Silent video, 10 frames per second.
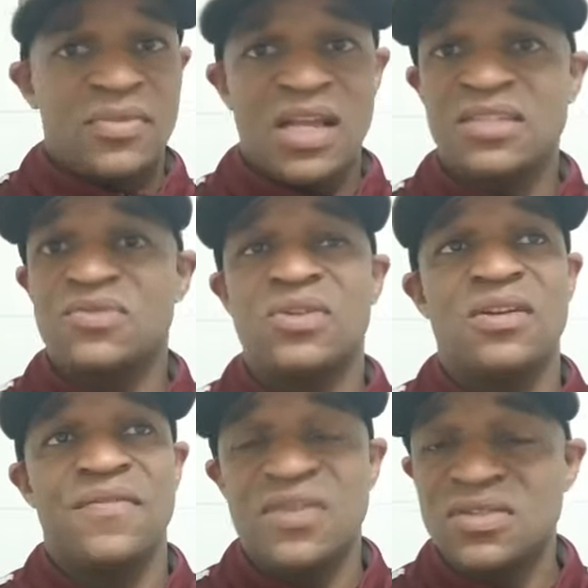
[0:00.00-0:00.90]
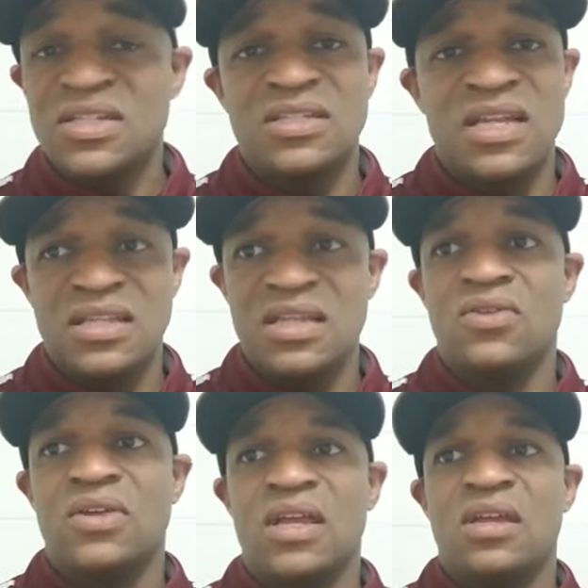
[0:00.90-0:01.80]
that's one of the first things I
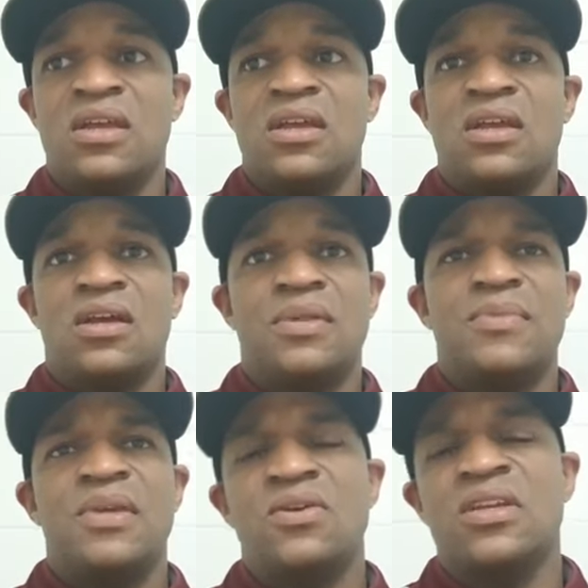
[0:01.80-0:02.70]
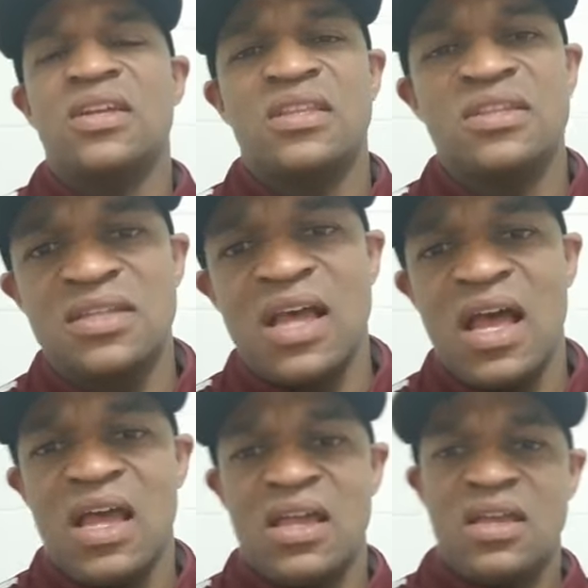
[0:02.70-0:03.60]
did. Okay, um, let me go look at this
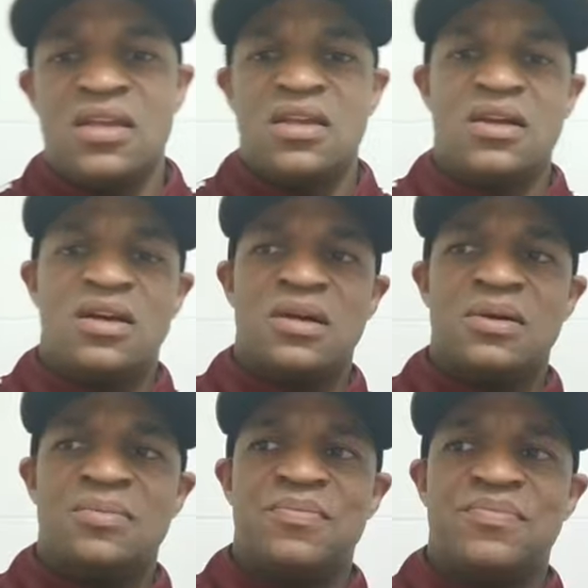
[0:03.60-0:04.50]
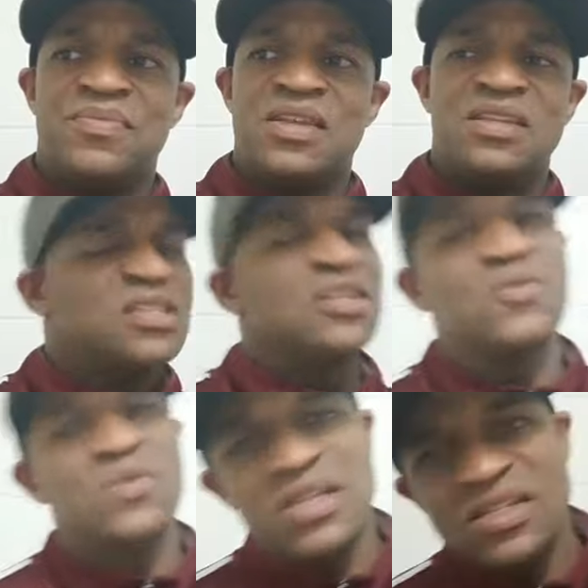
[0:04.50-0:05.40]
guy um, and
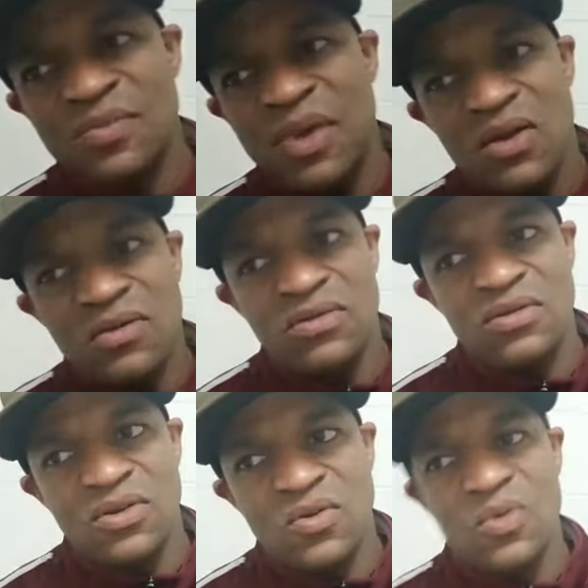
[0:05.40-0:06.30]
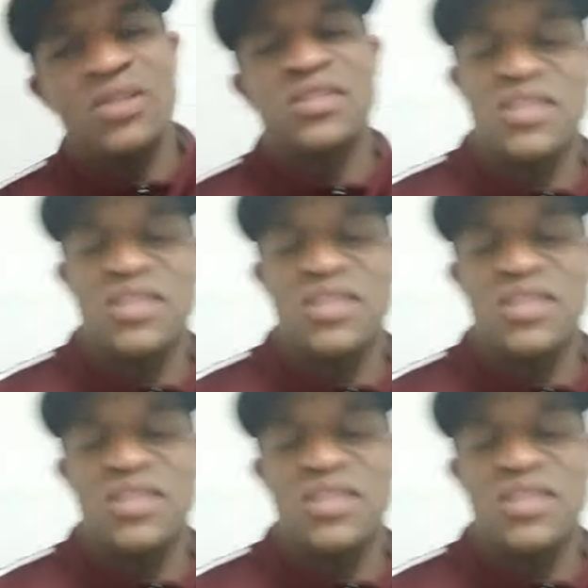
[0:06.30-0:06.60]
see what he's about. You know, what is